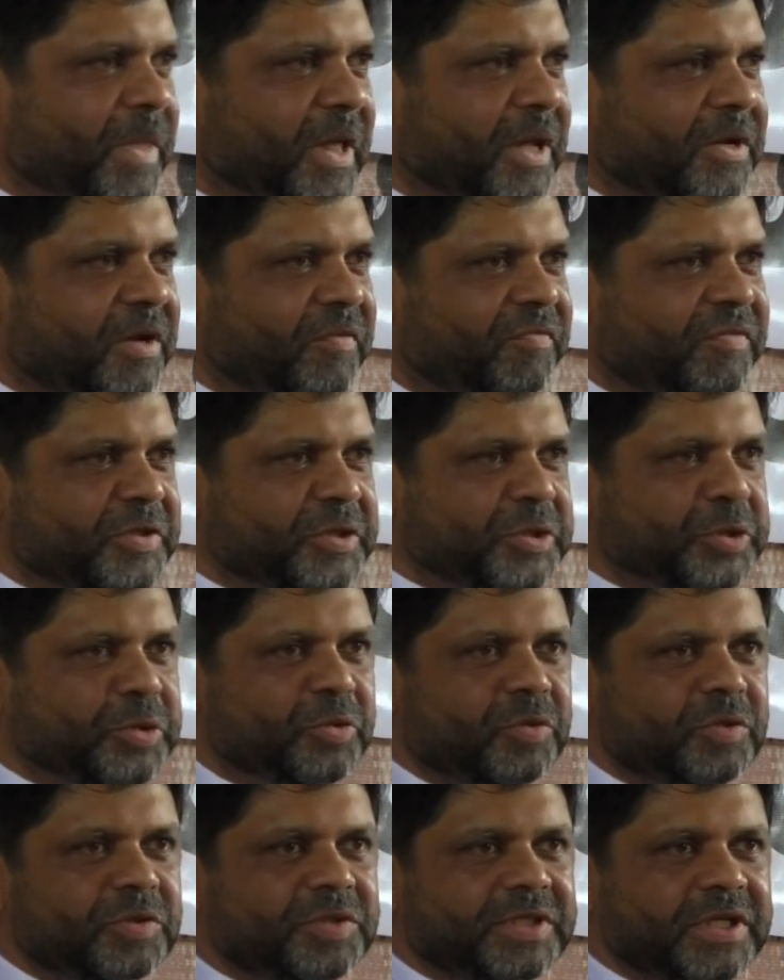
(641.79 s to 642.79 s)
And different
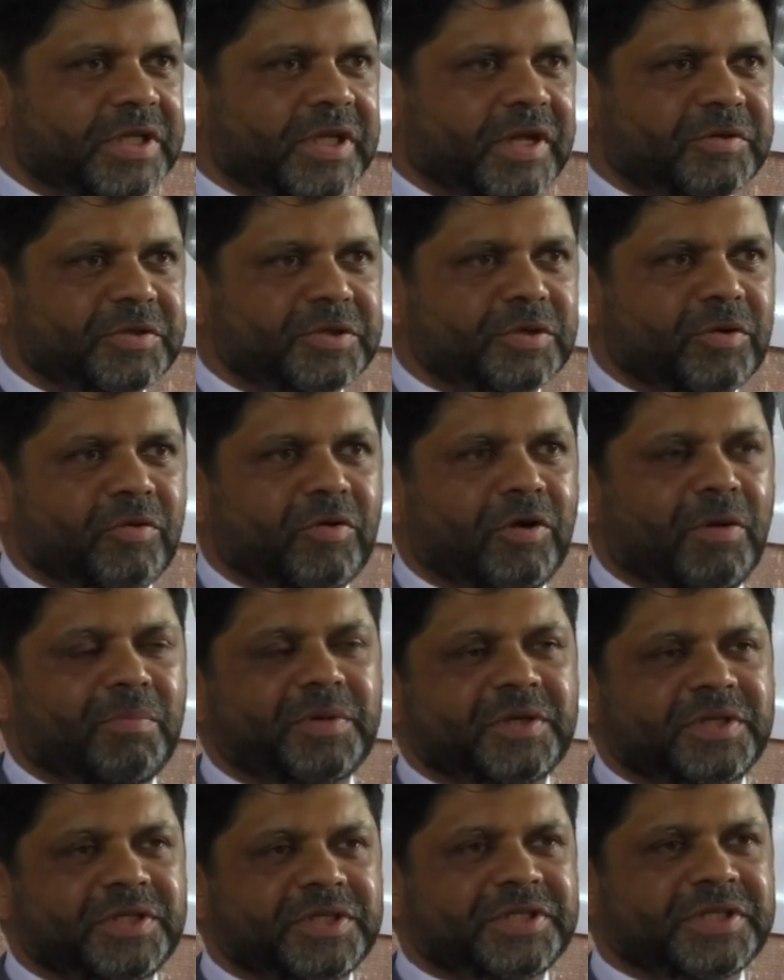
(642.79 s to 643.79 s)
schools did. There was no
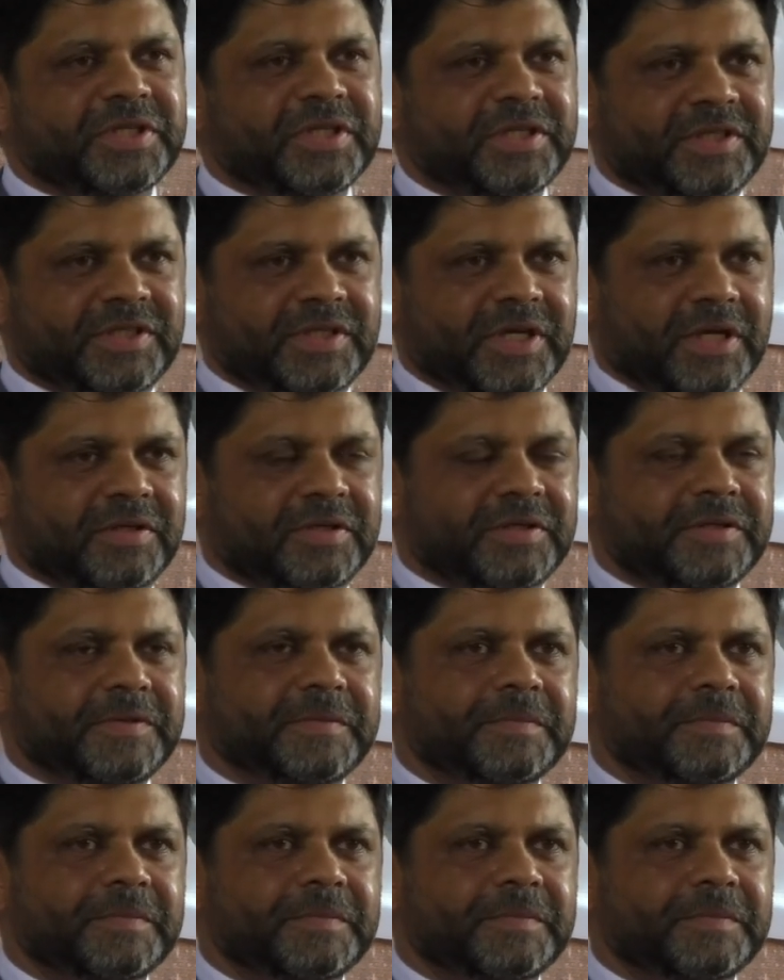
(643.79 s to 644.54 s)
competition itself.